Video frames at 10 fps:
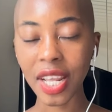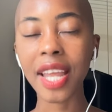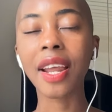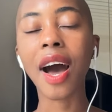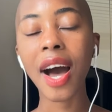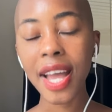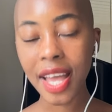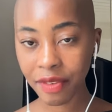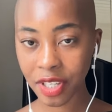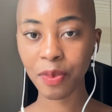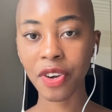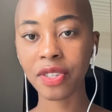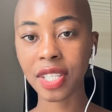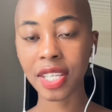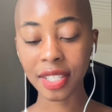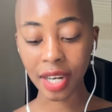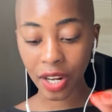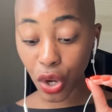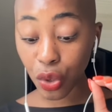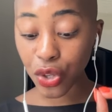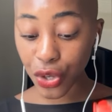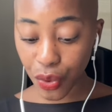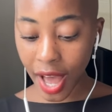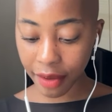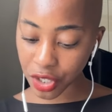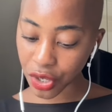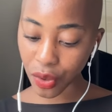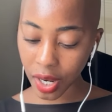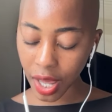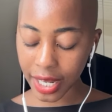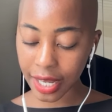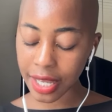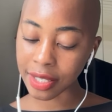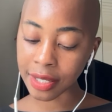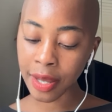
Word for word: and I have experienced this, and I know you have too, Light, is...